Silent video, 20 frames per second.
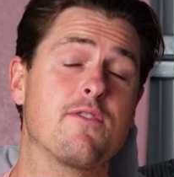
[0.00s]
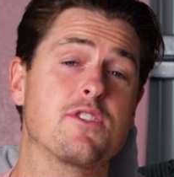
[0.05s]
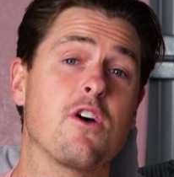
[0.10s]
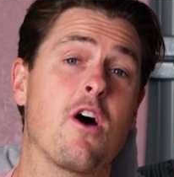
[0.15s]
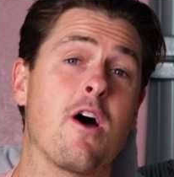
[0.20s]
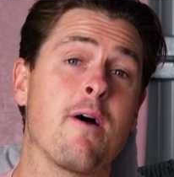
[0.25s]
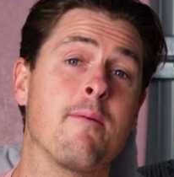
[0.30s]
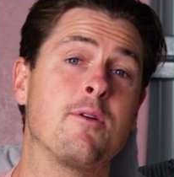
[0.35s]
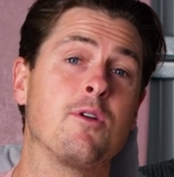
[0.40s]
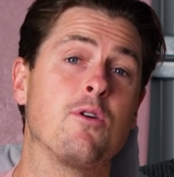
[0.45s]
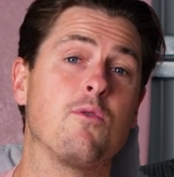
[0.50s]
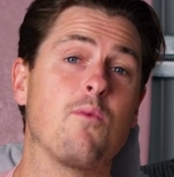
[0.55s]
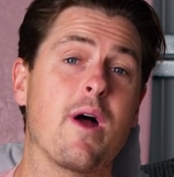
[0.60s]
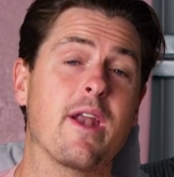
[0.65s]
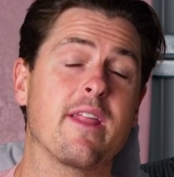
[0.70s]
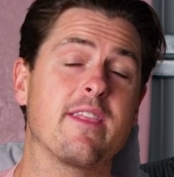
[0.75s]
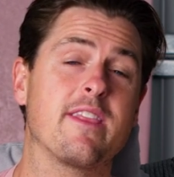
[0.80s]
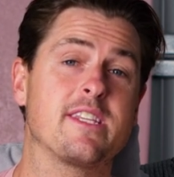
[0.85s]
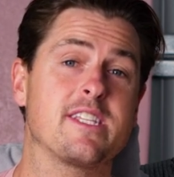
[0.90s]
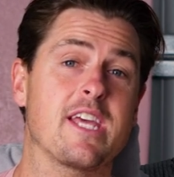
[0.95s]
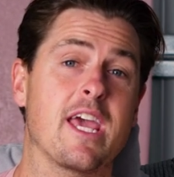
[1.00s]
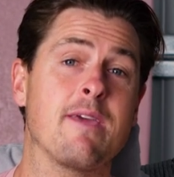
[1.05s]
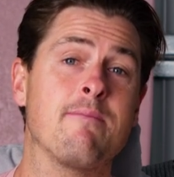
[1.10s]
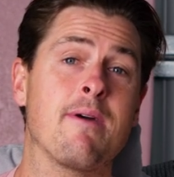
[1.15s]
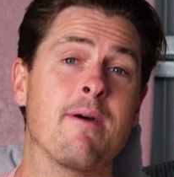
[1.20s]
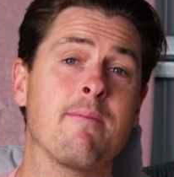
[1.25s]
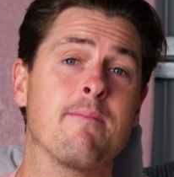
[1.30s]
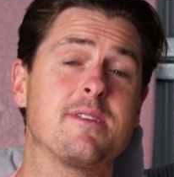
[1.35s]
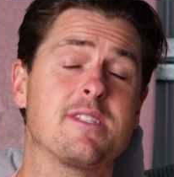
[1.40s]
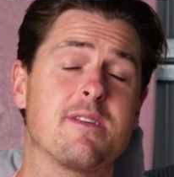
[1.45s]
Simon, or one of the team
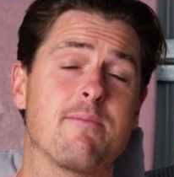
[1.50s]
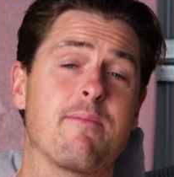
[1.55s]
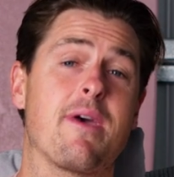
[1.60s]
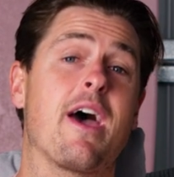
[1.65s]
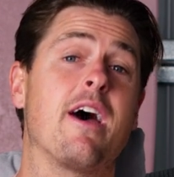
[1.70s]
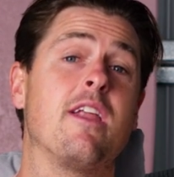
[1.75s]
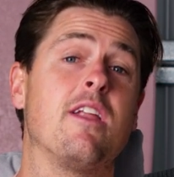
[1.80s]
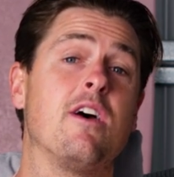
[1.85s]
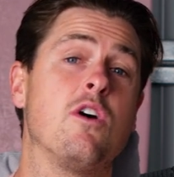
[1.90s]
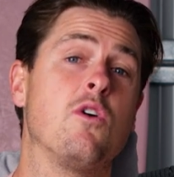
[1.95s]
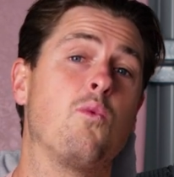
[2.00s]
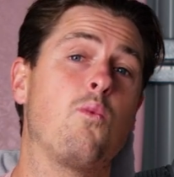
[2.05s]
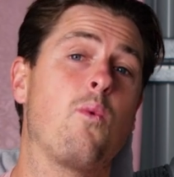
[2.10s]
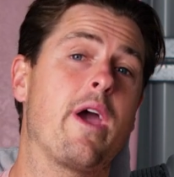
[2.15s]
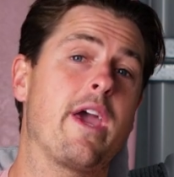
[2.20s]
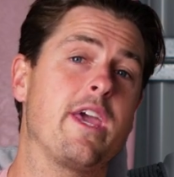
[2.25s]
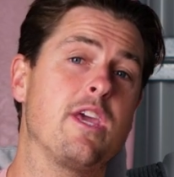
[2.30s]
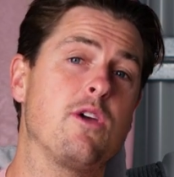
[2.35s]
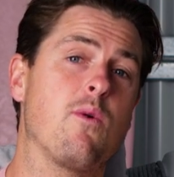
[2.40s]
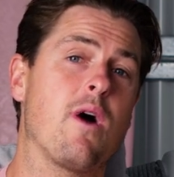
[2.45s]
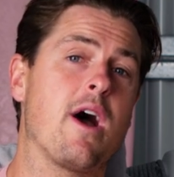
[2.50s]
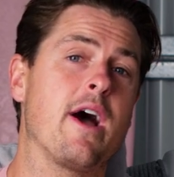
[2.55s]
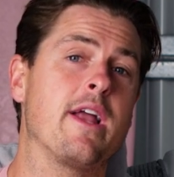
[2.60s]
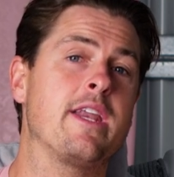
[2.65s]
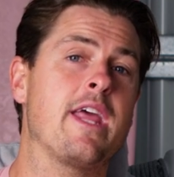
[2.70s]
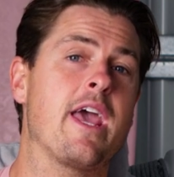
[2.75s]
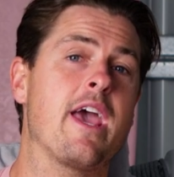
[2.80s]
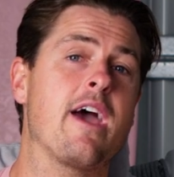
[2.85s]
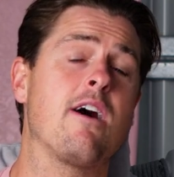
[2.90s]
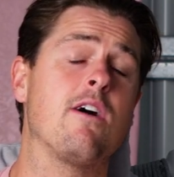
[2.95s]
members about where you are
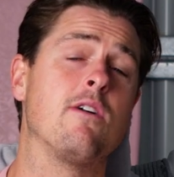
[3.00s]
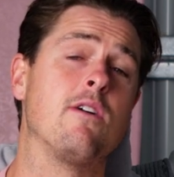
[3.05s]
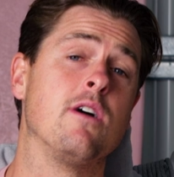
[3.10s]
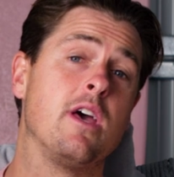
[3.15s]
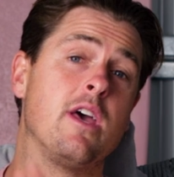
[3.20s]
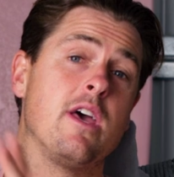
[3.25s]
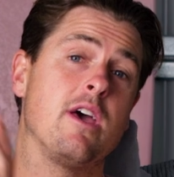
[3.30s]
now,